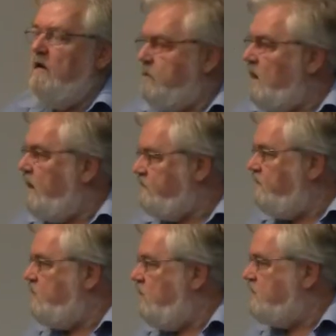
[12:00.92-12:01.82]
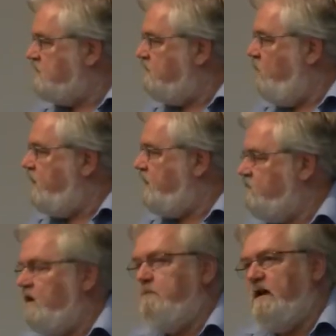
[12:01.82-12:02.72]
Plus, of course, the
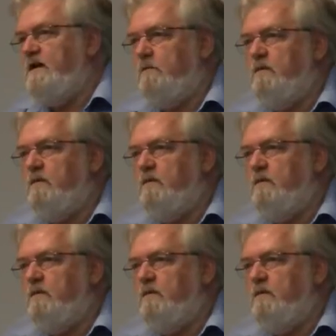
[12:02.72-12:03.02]
43 million